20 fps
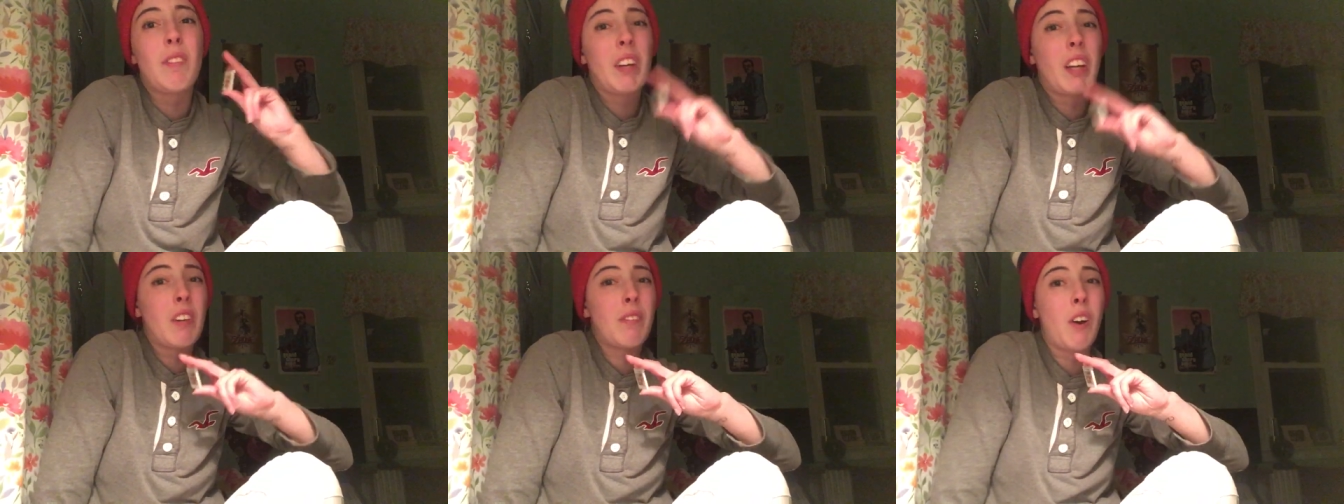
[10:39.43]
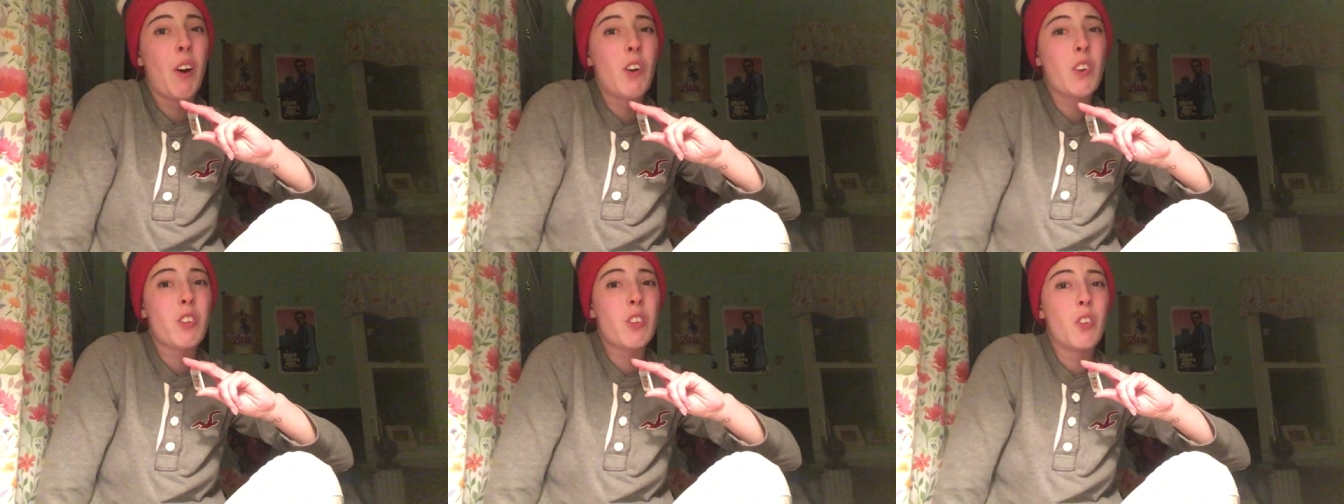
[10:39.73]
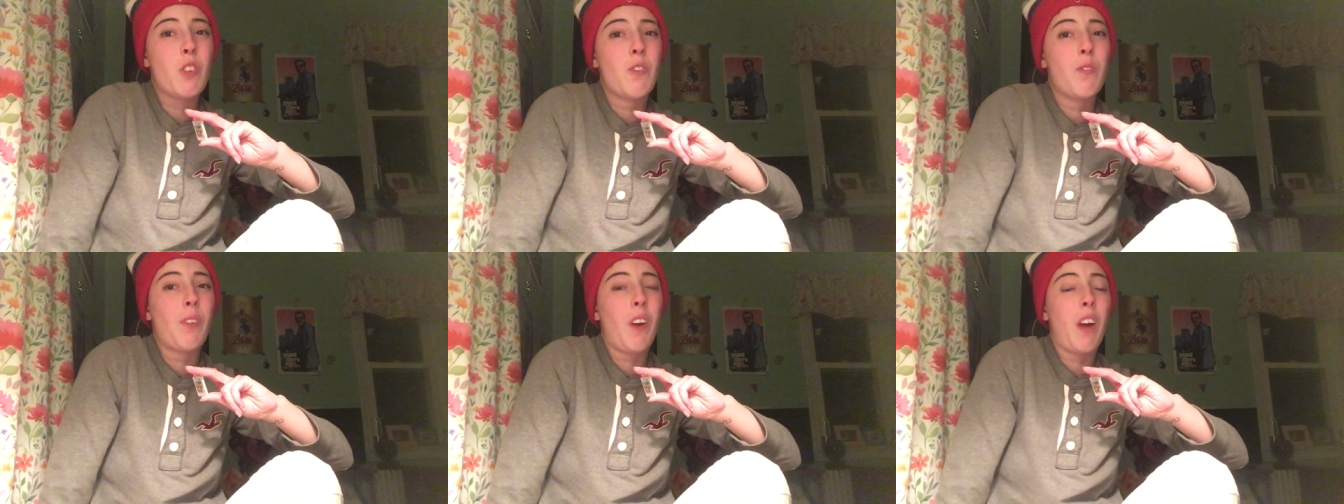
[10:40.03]
I'll make a part
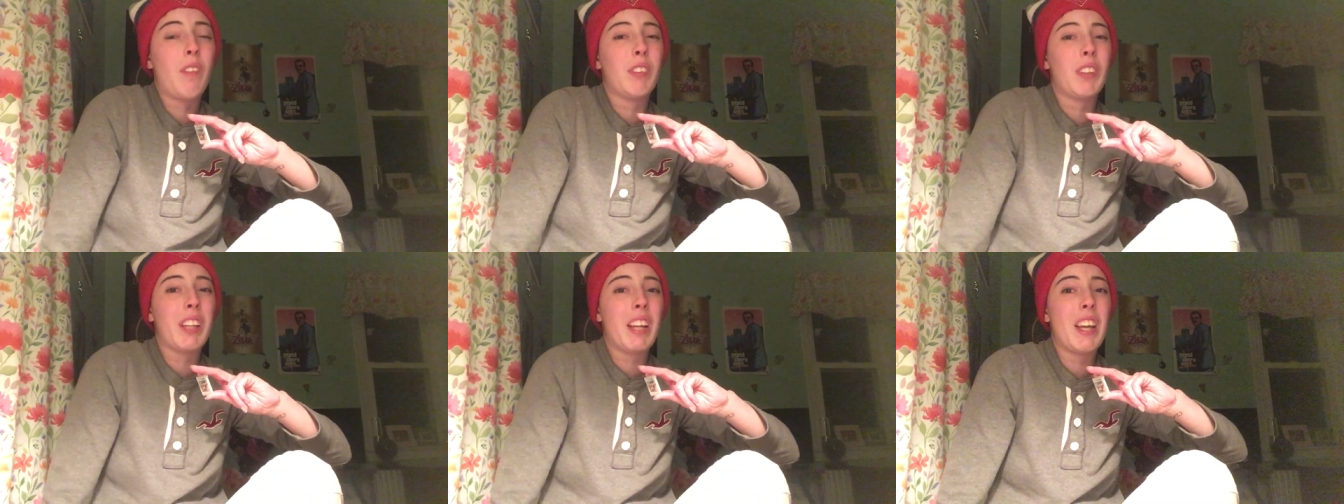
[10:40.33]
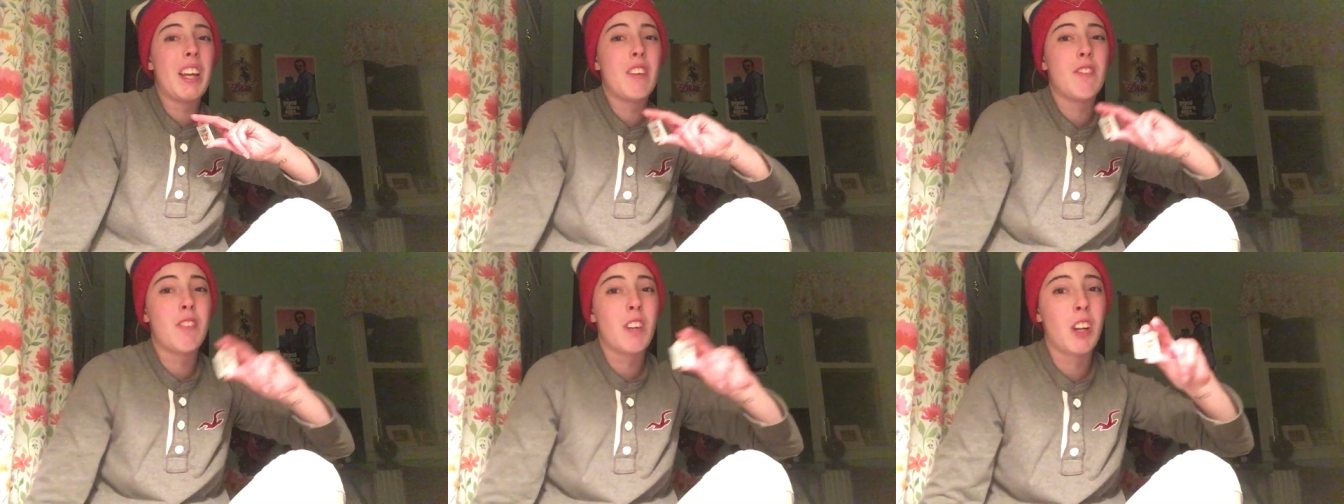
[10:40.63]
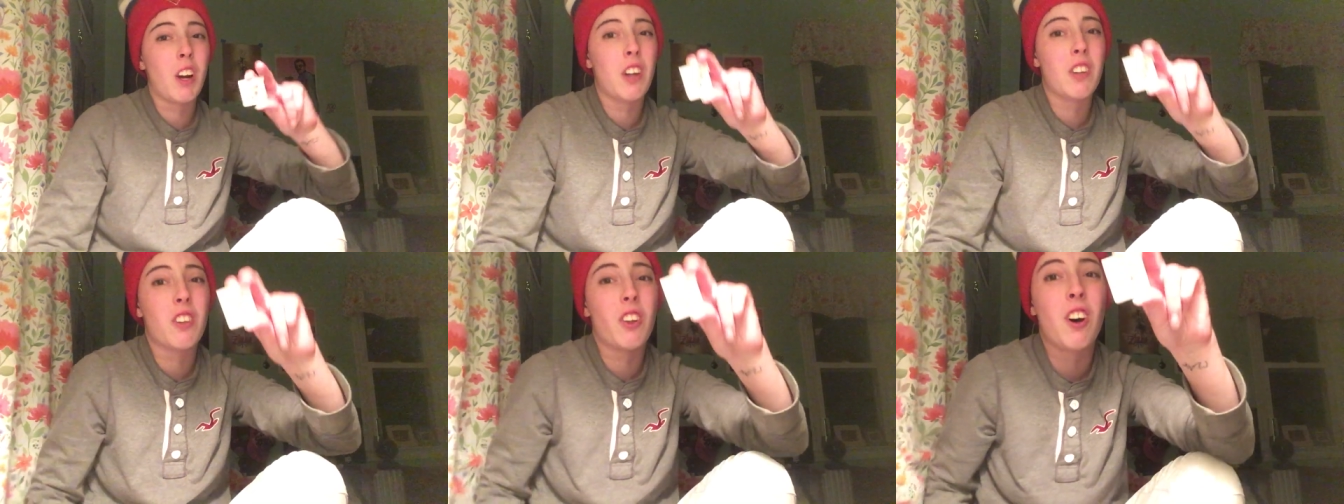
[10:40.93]
two probably if
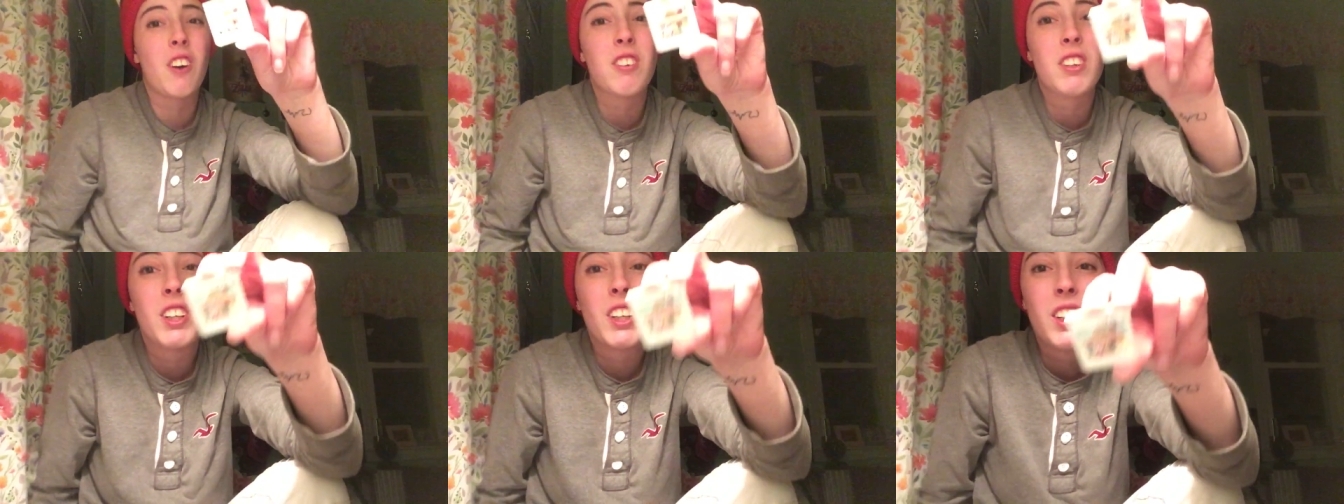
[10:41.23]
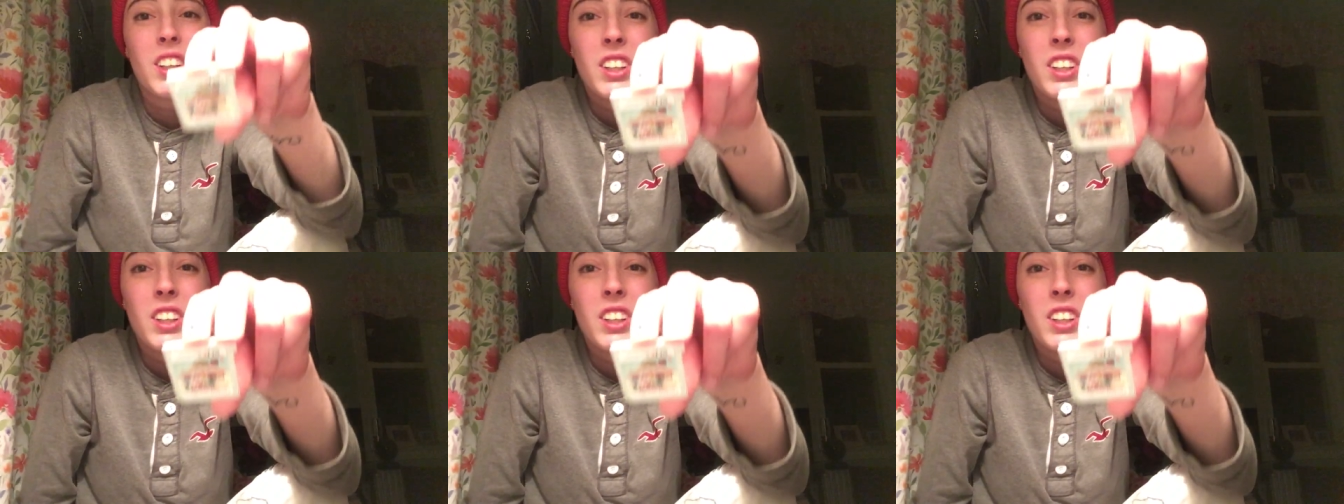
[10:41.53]
it cuts off.